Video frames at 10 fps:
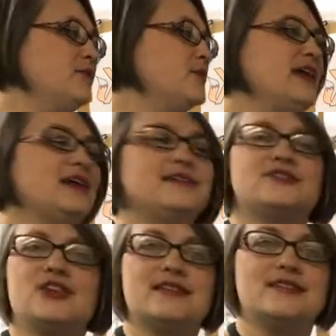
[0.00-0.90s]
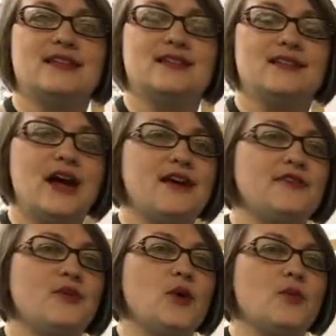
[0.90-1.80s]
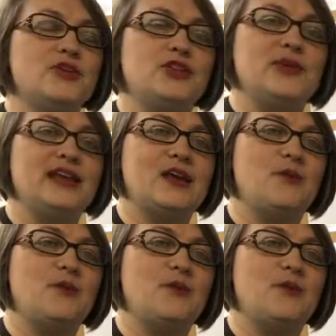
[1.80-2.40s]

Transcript: But we just love what we're doing,